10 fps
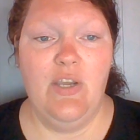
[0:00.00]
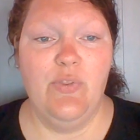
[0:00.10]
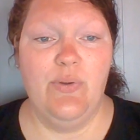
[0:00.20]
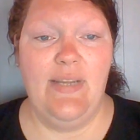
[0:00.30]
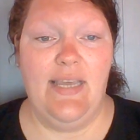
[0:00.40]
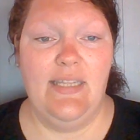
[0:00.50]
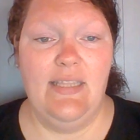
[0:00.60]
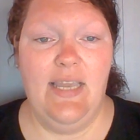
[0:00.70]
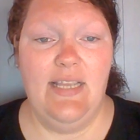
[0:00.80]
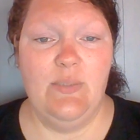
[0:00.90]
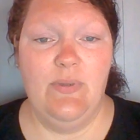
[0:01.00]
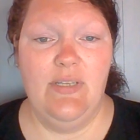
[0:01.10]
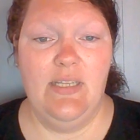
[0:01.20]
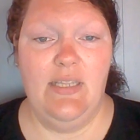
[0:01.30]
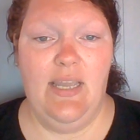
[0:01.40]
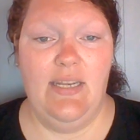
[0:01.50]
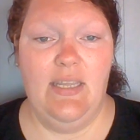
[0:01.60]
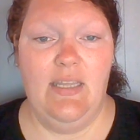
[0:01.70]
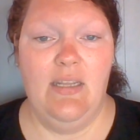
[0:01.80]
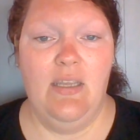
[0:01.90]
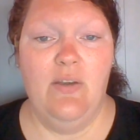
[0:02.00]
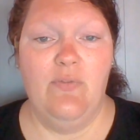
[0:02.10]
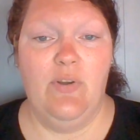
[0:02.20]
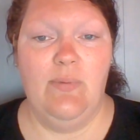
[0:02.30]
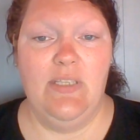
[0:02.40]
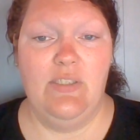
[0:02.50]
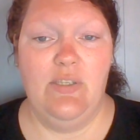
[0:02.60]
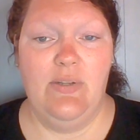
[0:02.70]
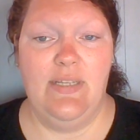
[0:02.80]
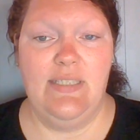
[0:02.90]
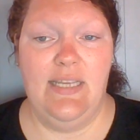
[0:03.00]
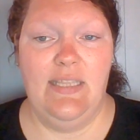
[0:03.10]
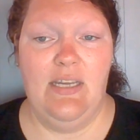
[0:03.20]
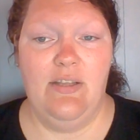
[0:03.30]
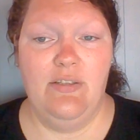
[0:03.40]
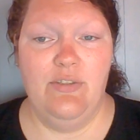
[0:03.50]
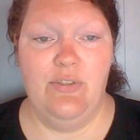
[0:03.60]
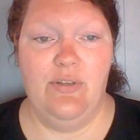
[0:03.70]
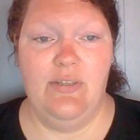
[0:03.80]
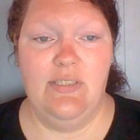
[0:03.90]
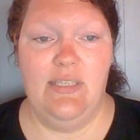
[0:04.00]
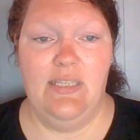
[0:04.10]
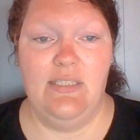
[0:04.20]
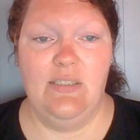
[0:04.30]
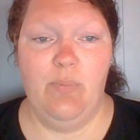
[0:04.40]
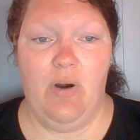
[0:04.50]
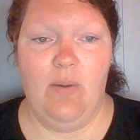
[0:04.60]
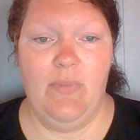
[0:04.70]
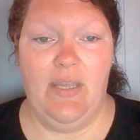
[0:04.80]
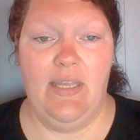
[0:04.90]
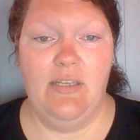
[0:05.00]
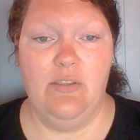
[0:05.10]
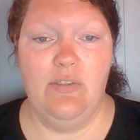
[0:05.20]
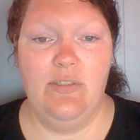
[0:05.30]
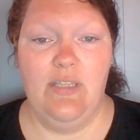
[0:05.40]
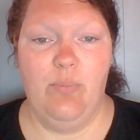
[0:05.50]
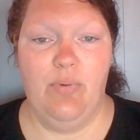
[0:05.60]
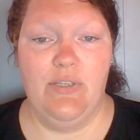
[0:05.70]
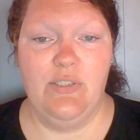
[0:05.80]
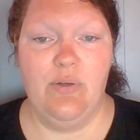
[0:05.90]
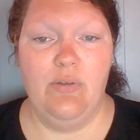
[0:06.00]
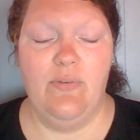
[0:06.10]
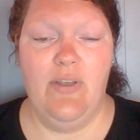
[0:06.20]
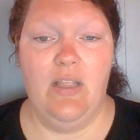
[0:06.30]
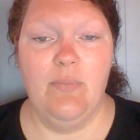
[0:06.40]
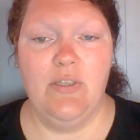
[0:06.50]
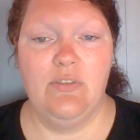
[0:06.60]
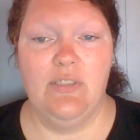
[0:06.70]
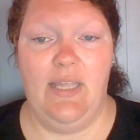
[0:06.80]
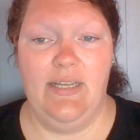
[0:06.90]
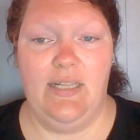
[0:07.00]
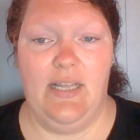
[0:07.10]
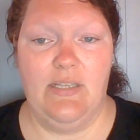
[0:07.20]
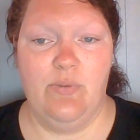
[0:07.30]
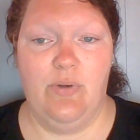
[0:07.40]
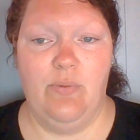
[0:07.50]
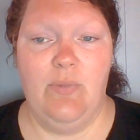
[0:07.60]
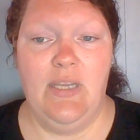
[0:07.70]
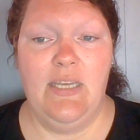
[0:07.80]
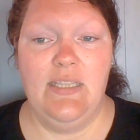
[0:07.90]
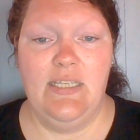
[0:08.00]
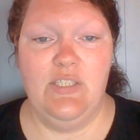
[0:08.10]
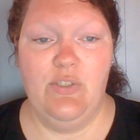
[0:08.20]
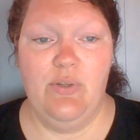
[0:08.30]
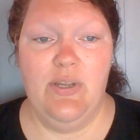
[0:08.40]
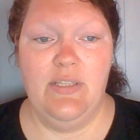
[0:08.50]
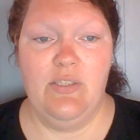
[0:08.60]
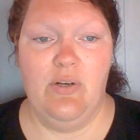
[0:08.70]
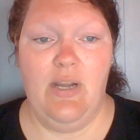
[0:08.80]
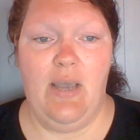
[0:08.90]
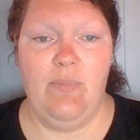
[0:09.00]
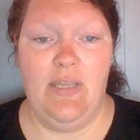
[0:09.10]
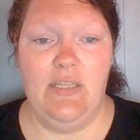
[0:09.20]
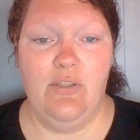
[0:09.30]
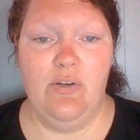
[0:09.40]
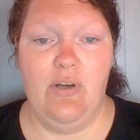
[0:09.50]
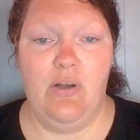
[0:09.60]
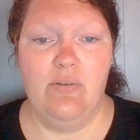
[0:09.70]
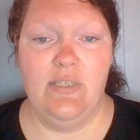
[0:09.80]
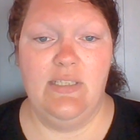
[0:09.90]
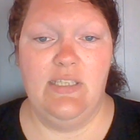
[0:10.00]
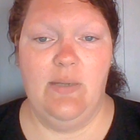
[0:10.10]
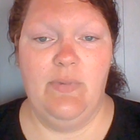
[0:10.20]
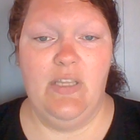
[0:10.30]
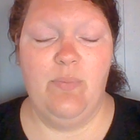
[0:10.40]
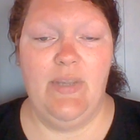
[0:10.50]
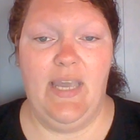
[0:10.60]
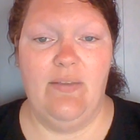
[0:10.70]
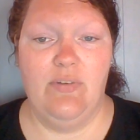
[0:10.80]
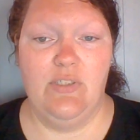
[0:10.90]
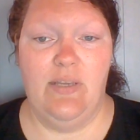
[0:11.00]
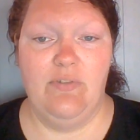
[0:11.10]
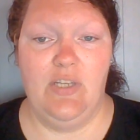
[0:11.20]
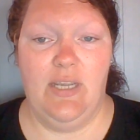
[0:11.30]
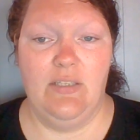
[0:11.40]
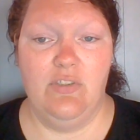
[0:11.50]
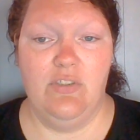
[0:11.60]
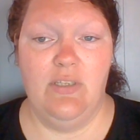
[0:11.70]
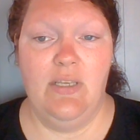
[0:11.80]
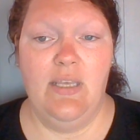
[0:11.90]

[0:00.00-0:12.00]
Through data that has been collected from these students and the other students in this department, including the preschool developmental delay classroom, these students are not meeting their goals and some of their behaviors have changed.